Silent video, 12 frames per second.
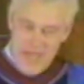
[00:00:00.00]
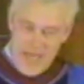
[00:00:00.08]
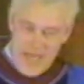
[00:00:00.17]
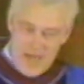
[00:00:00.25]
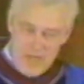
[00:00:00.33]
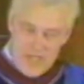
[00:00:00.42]

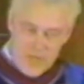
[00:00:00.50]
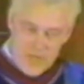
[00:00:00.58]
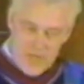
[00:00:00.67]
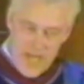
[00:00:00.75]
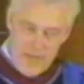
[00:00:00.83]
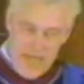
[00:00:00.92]
Enemies will
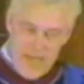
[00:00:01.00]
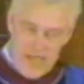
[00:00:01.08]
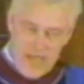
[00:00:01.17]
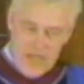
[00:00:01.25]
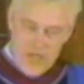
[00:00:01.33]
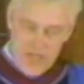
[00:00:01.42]
stop
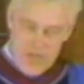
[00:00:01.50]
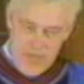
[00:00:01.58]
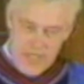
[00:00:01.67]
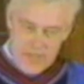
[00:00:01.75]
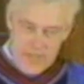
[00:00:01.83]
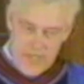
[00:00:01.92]
hating each other
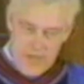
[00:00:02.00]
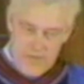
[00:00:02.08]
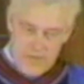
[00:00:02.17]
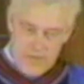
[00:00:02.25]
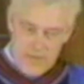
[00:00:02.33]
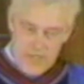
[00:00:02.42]
because of
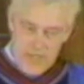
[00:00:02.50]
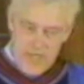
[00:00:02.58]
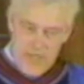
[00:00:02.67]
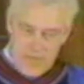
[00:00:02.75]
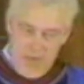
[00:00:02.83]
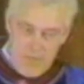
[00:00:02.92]
you.
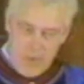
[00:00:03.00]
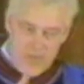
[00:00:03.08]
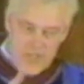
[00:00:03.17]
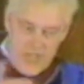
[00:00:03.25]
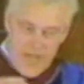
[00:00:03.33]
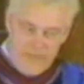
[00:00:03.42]
People
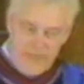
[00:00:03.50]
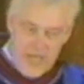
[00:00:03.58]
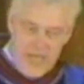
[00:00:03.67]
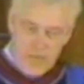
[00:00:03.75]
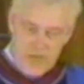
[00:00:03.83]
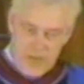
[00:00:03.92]
will stop
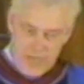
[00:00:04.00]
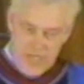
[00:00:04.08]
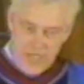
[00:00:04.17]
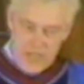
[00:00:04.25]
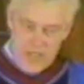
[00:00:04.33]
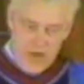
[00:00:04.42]
fighting with you
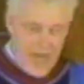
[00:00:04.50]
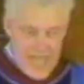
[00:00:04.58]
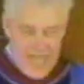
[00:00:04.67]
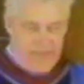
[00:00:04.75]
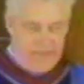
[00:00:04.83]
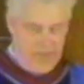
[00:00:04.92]
because of you. I
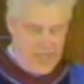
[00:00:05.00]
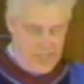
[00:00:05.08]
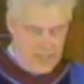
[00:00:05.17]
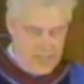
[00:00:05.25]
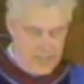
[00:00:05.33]
hate a fight.